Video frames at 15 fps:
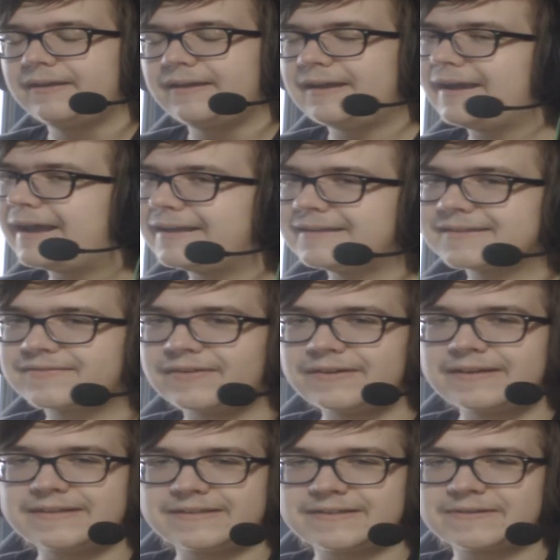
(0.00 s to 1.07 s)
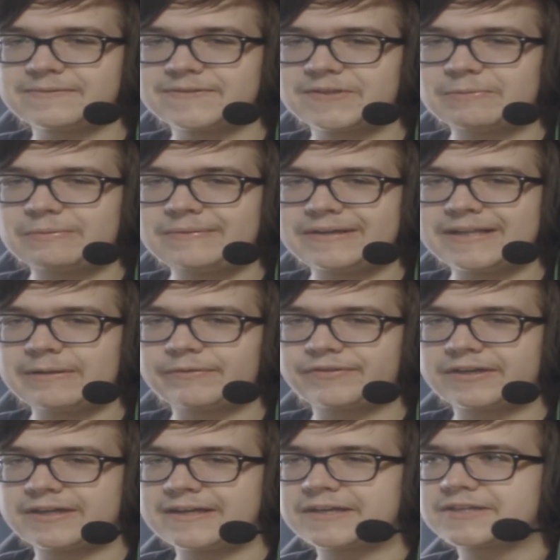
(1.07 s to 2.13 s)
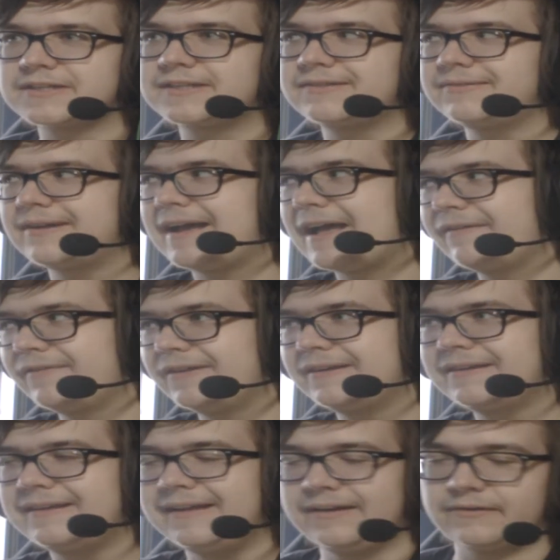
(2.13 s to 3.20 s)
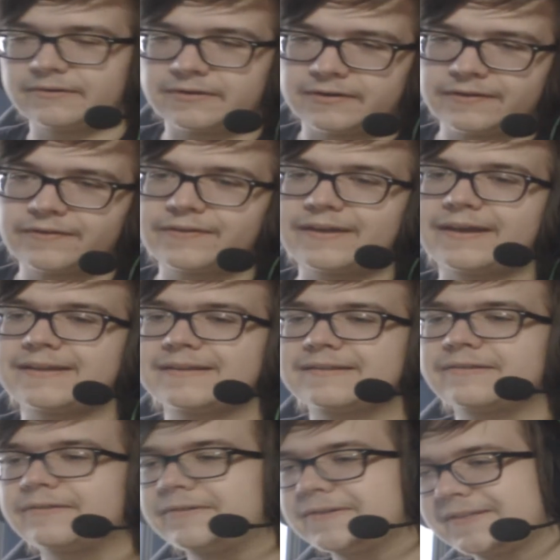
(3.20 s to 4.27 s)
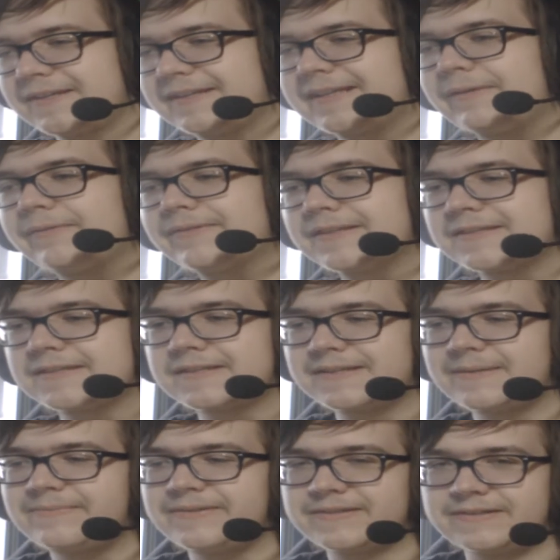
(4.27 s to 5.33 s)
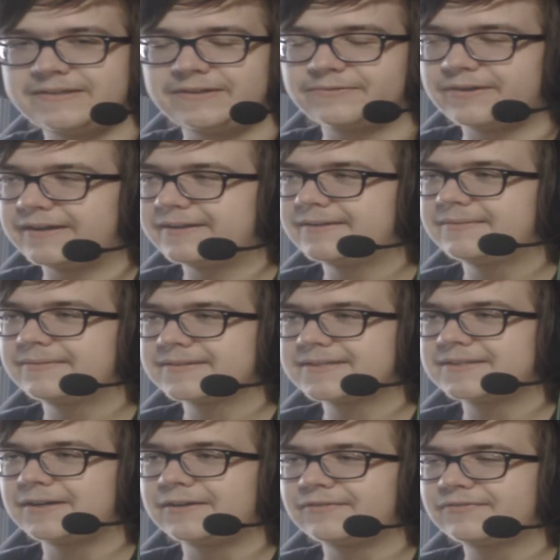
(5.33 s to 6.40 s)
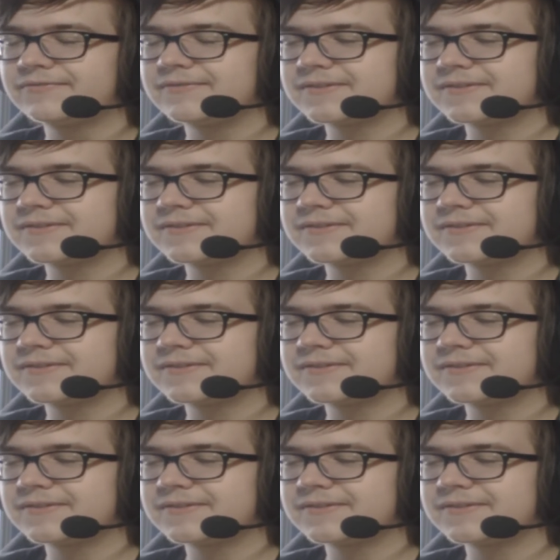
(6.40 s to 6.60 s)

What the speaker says: And it's very easy to assume immediately with the connection to Heaven and Earth and Urza that this is going to be Siegrain stuff.